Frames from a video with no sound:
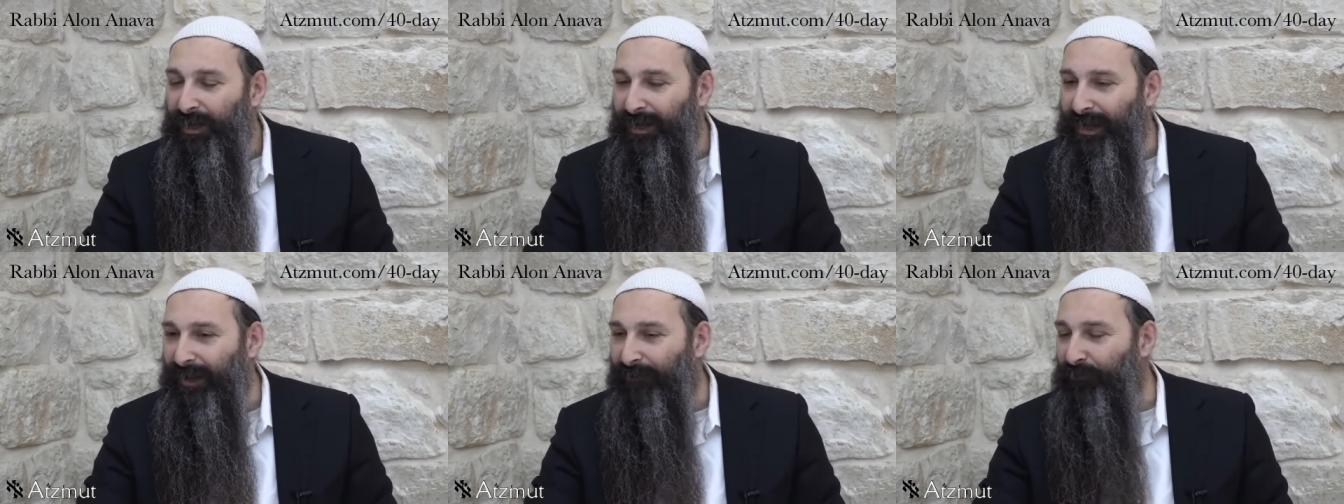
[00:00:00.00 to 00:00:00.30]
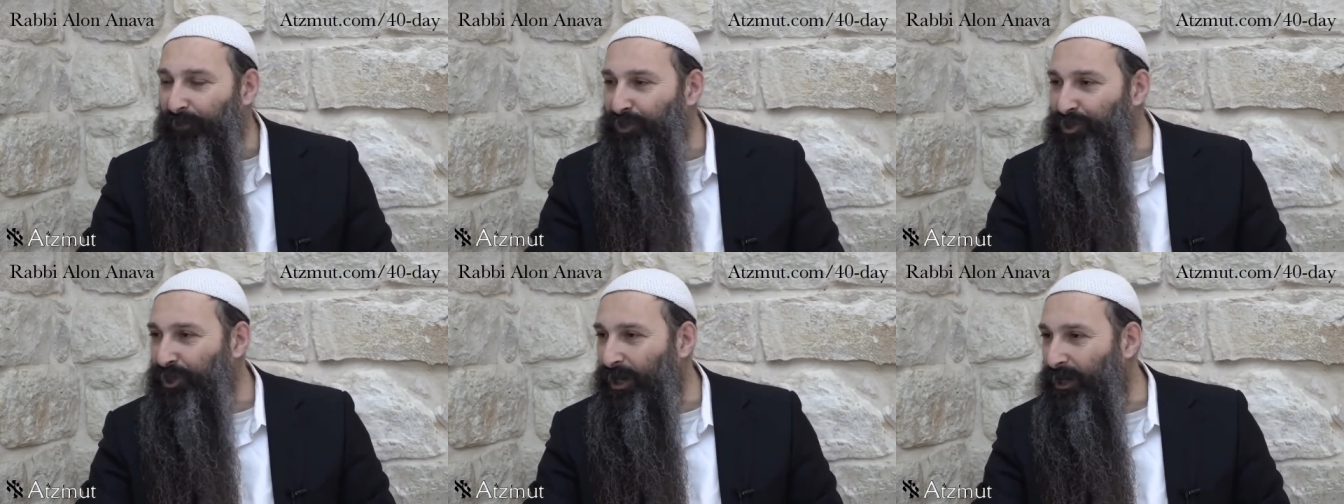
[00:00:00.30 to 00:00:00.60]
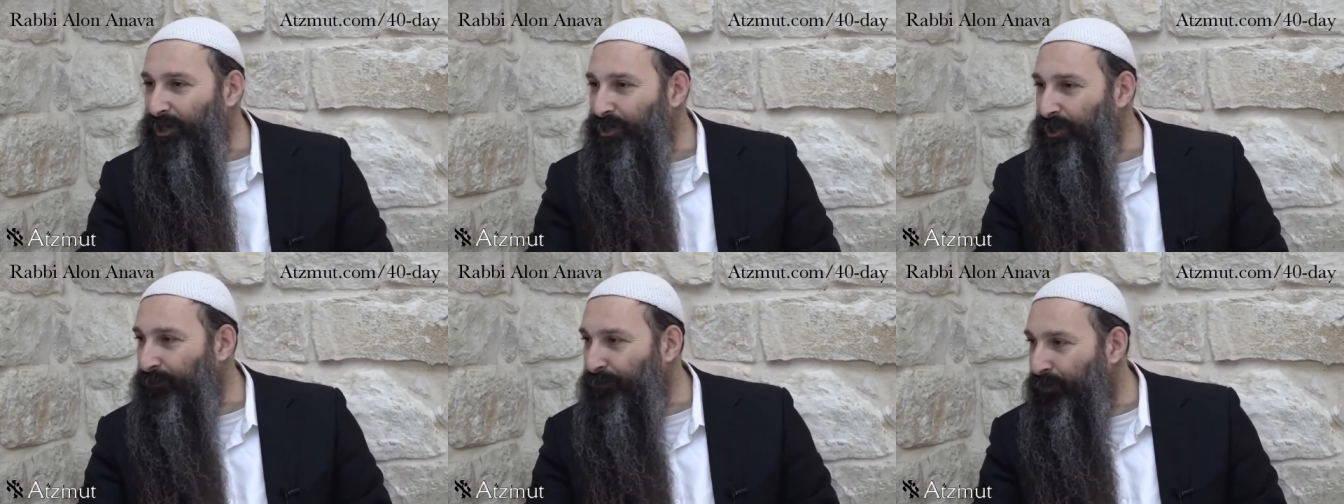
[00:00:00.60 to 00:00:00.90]
Never
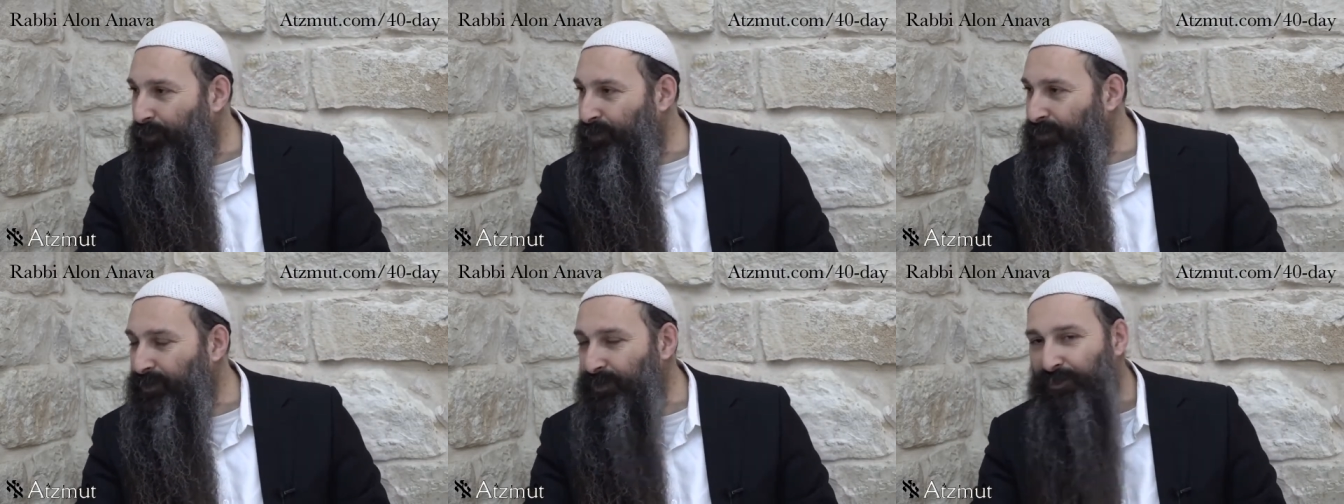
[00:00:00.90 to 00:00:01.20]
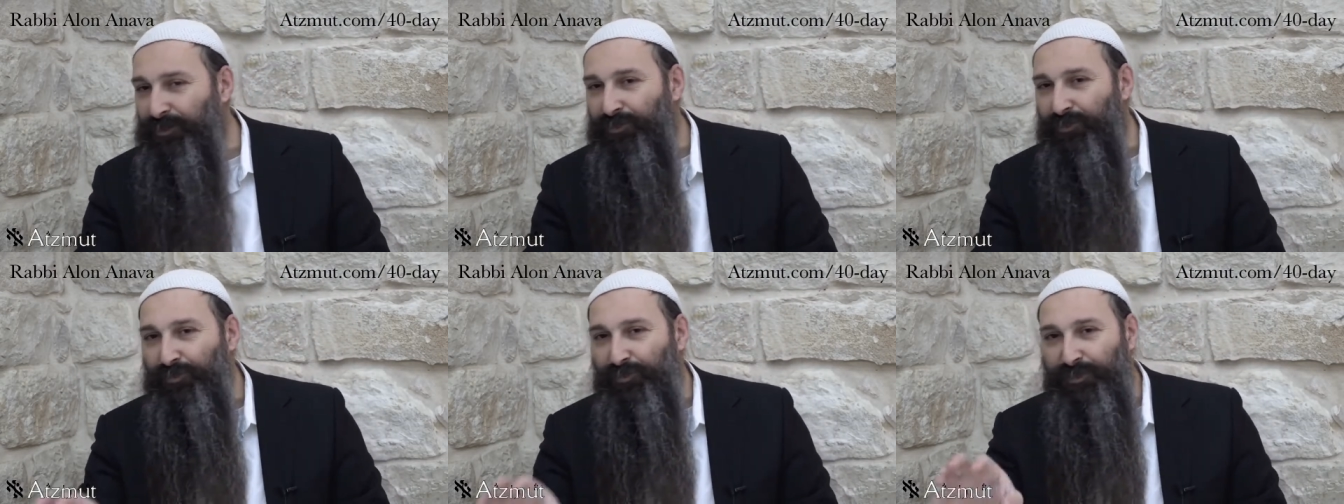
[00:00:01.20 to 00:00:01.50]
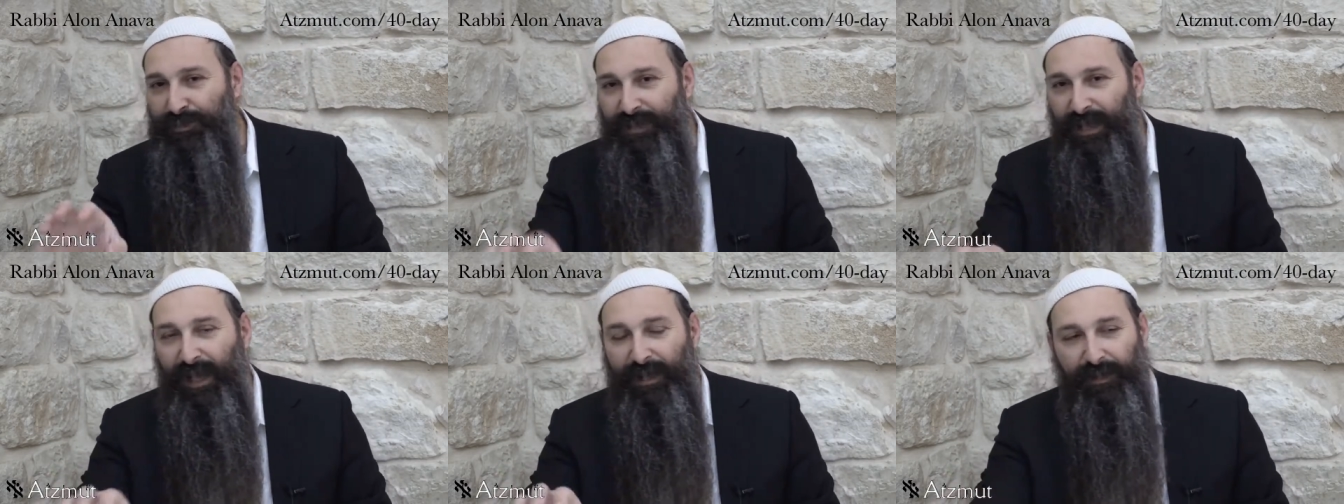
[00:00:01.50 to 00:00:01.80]
judge a person till you
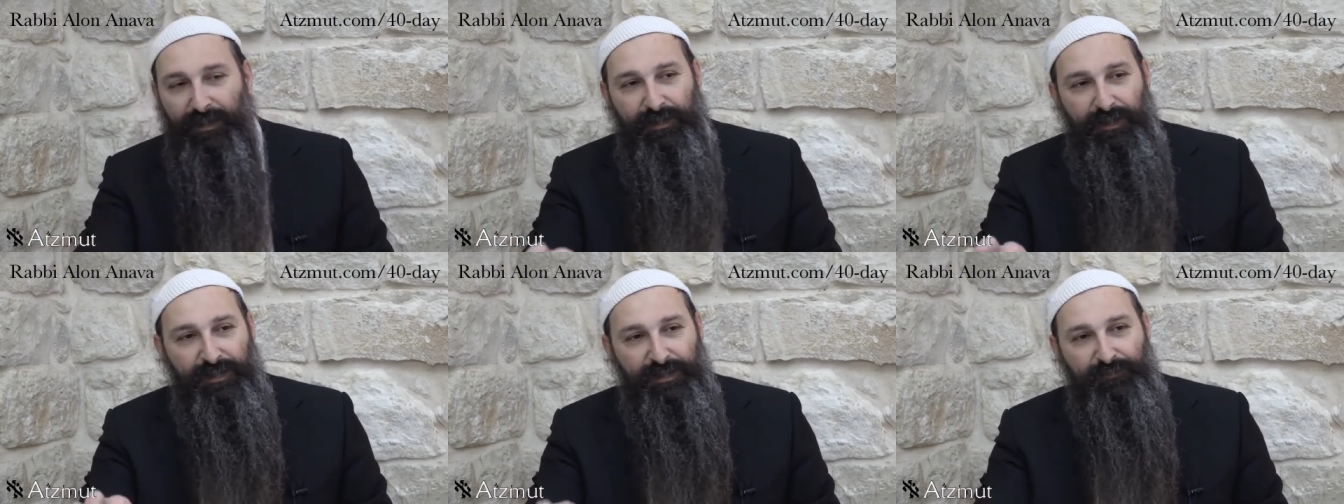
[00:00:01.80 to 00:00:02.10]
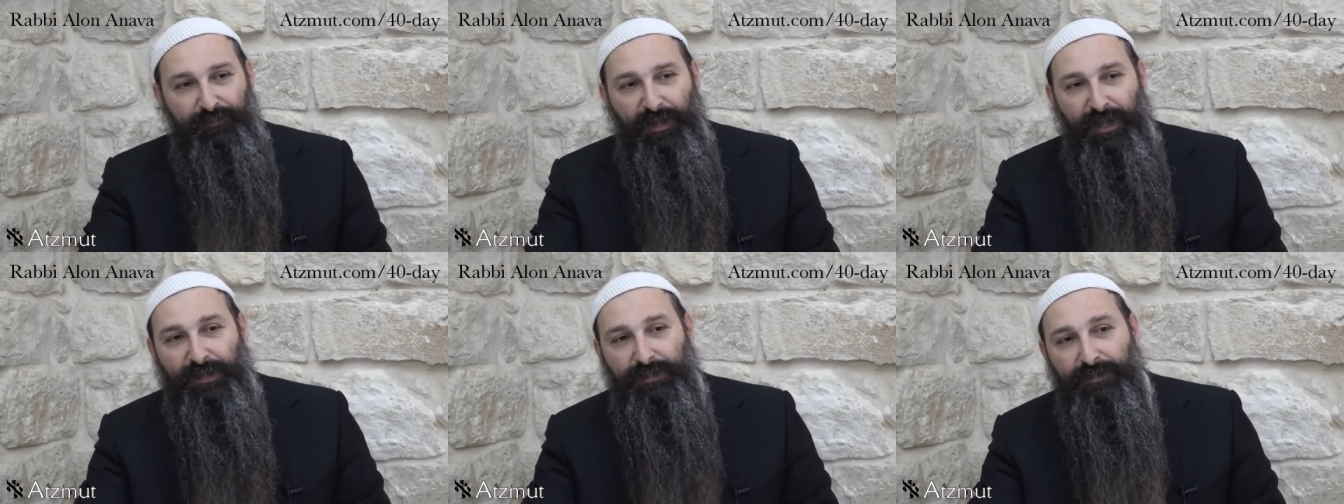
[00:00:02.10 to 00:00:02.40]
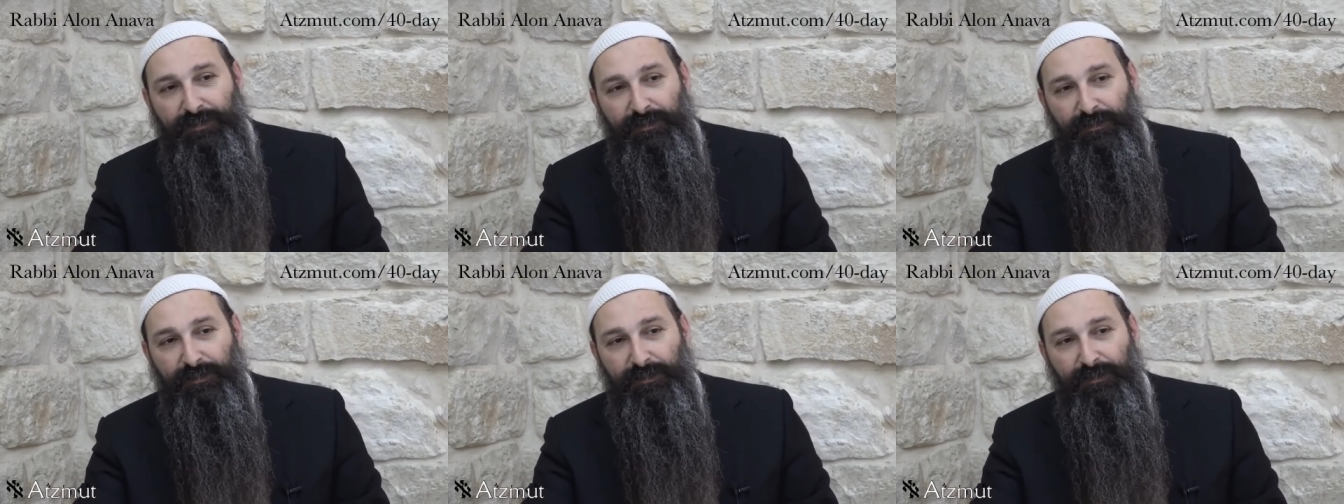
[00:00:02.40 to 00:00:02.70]
stand in his
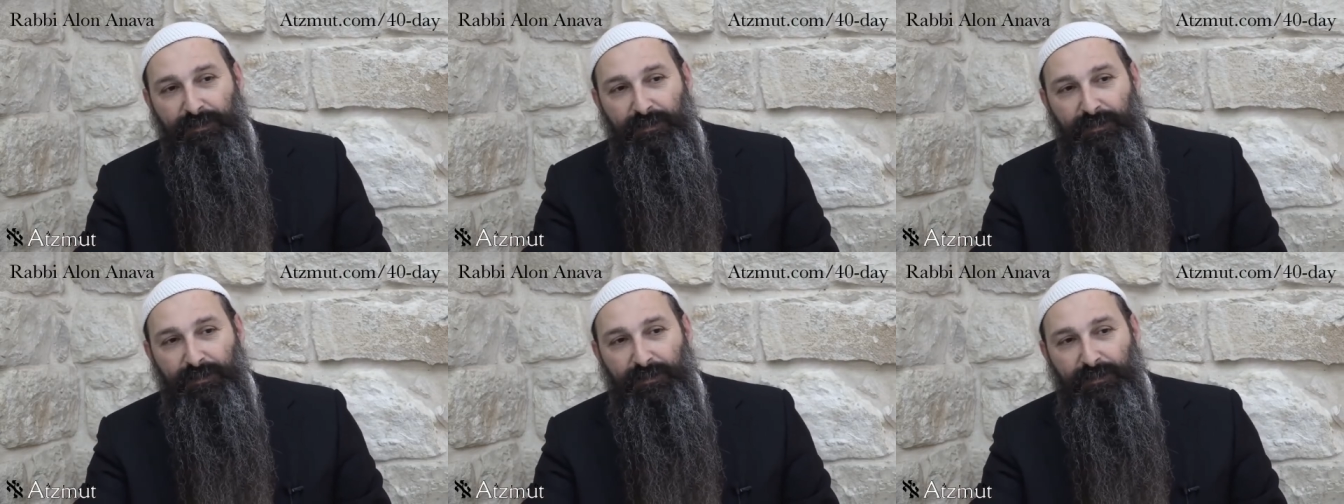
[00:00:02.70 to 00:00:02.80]
place.